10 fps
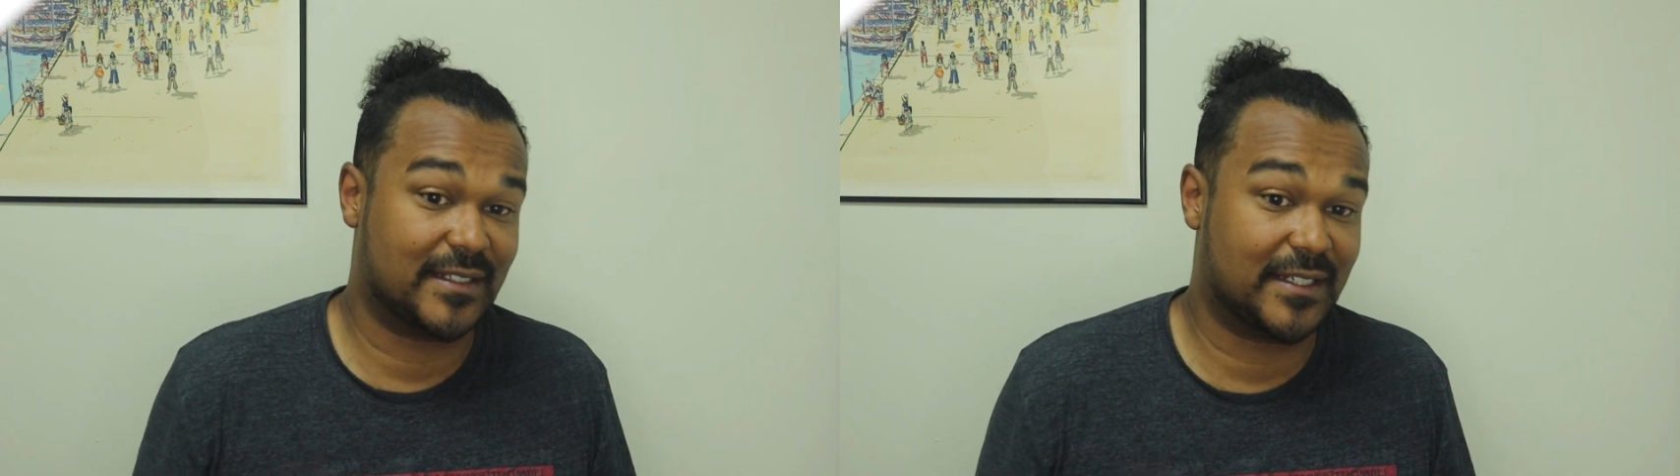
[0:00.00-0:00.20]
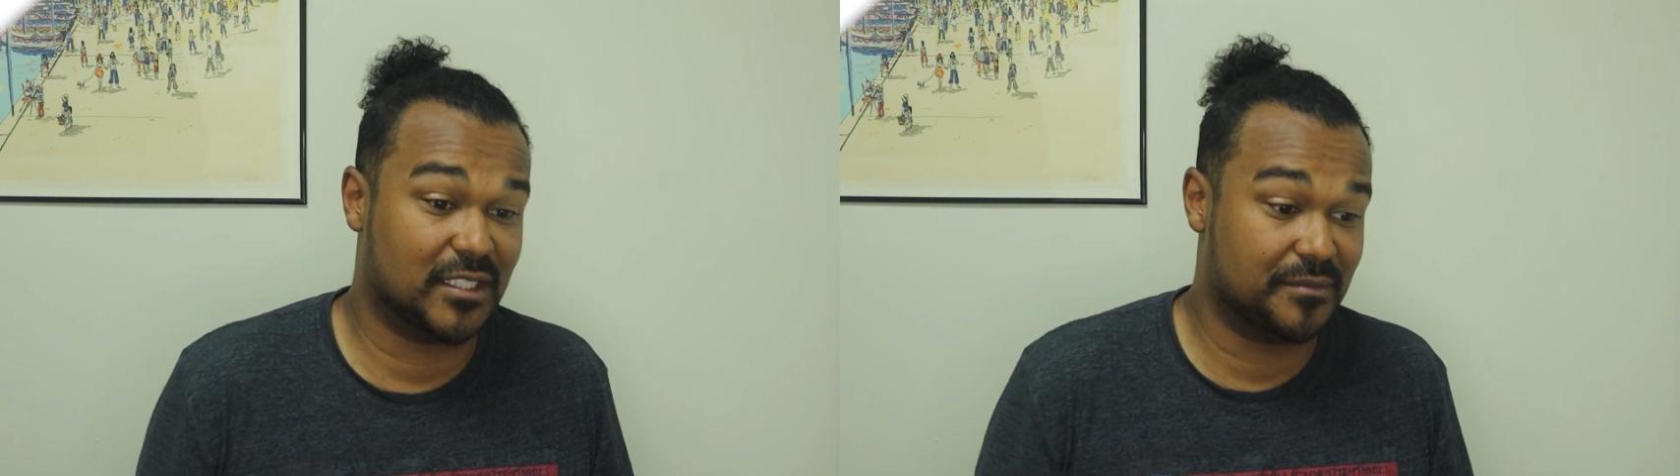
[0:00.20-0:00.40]

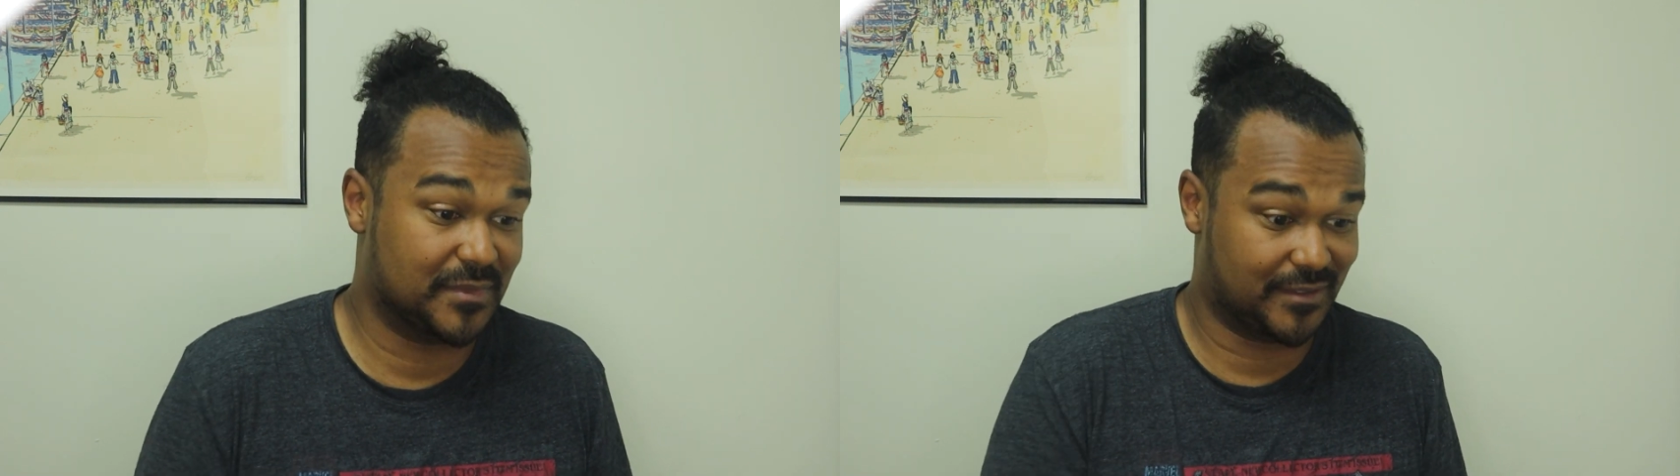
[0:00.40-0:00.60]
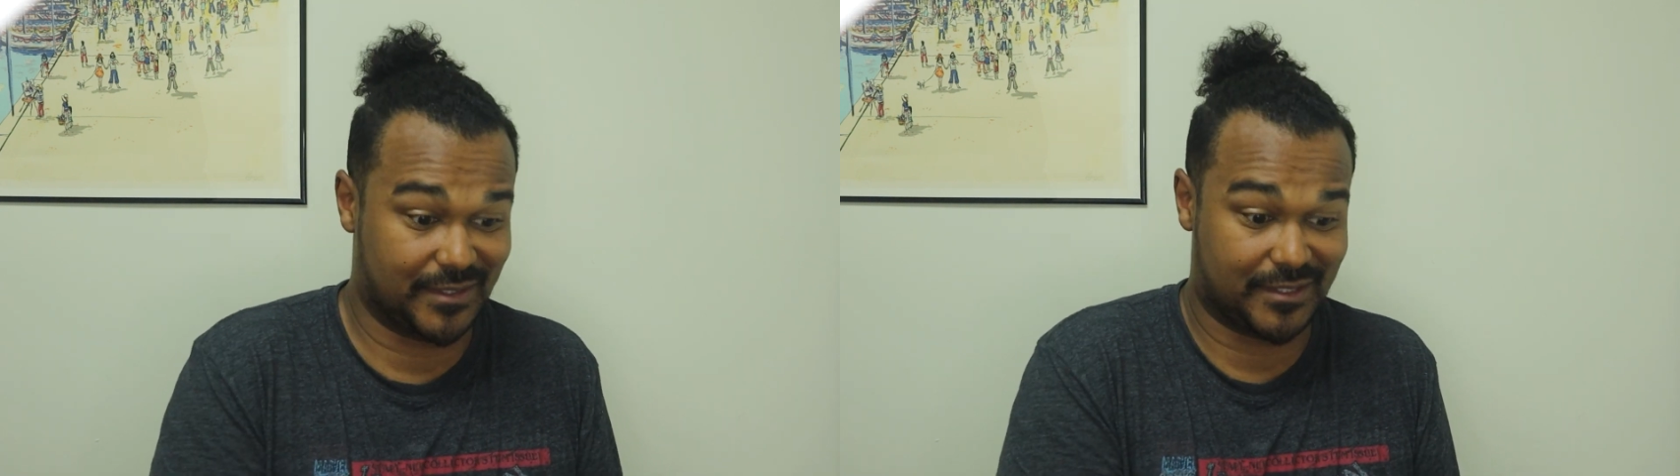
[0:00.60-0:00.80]
to kill him
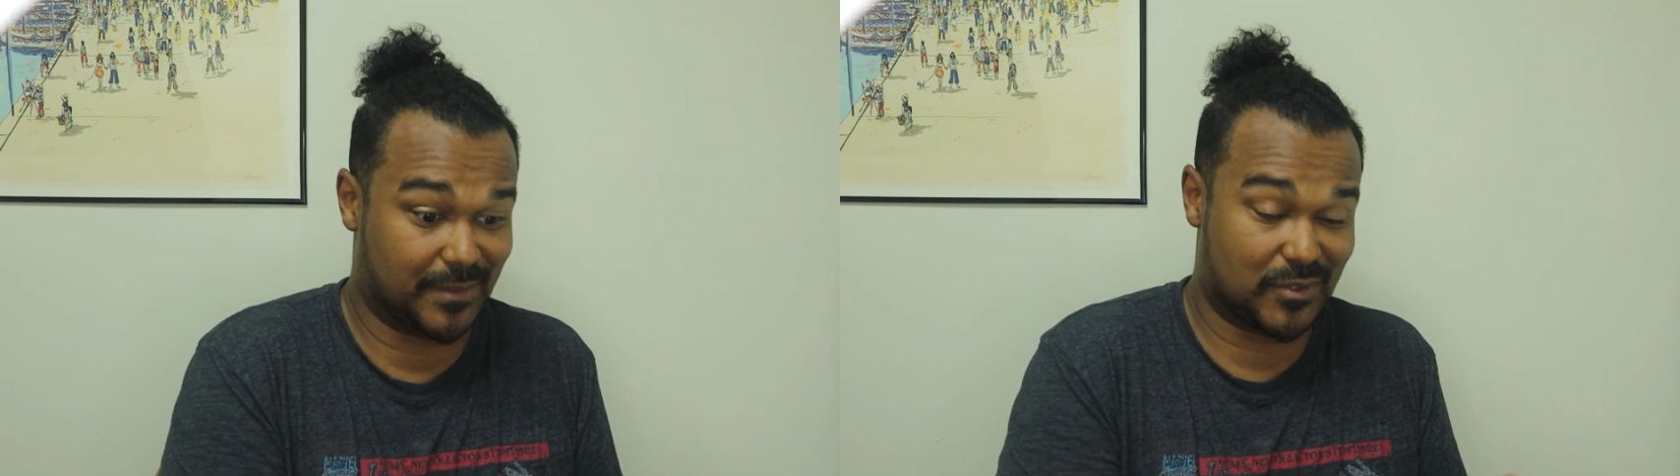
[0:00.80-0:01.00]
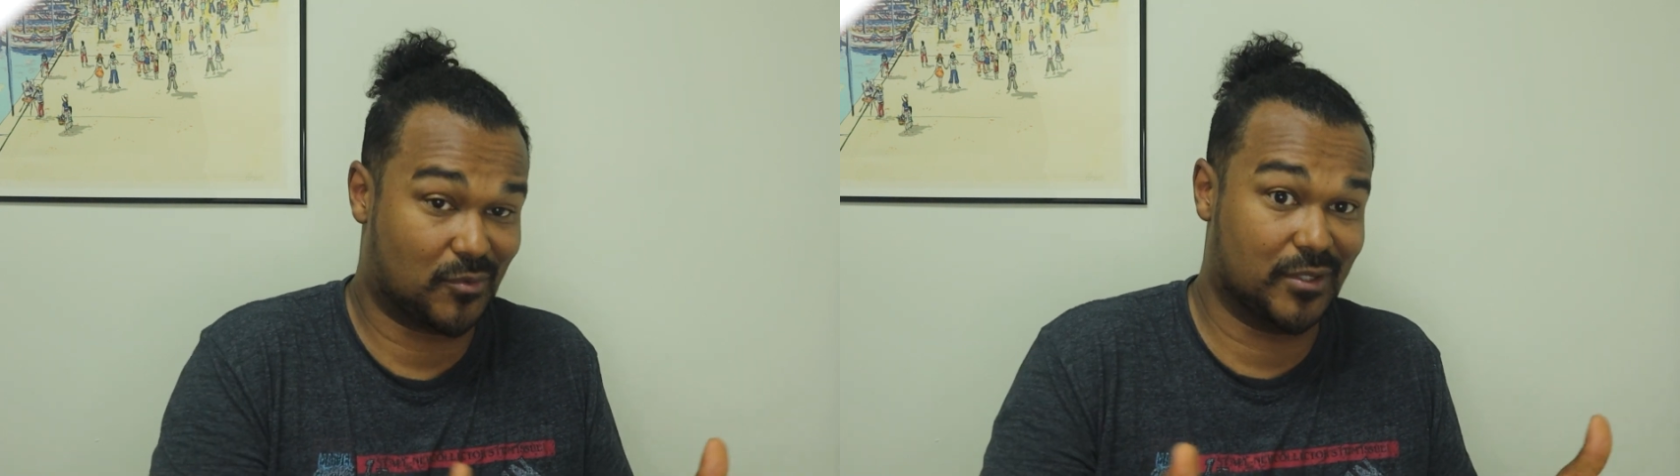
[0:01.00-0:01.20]
in the
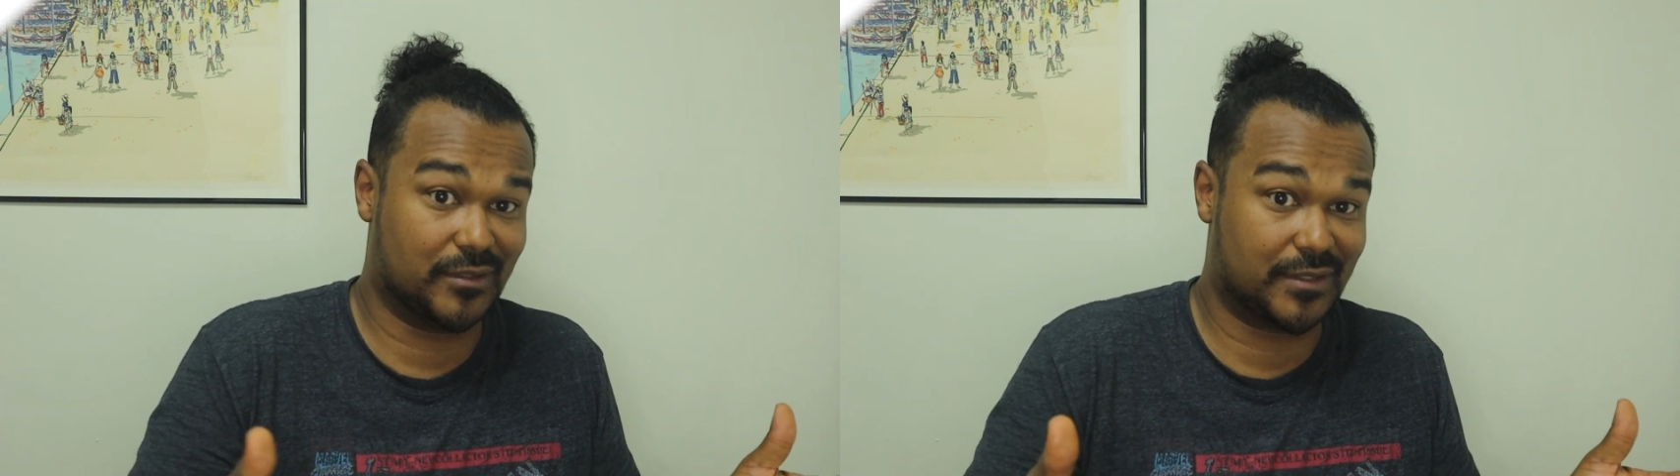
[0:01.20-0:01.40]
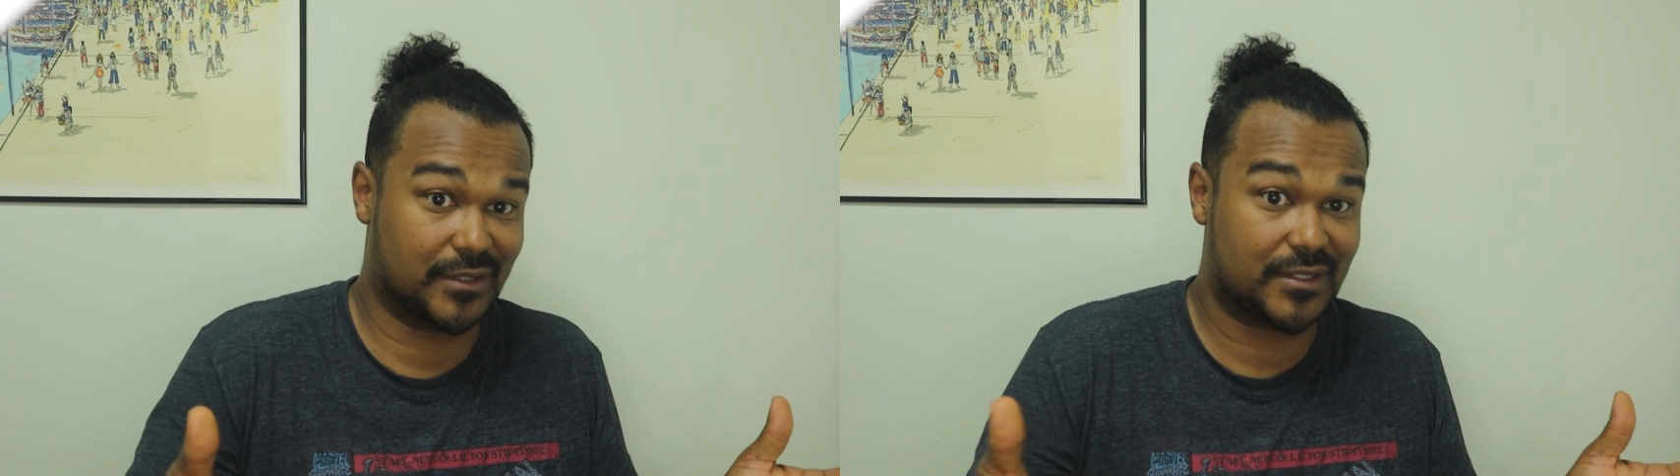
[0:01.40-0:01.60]
subsequent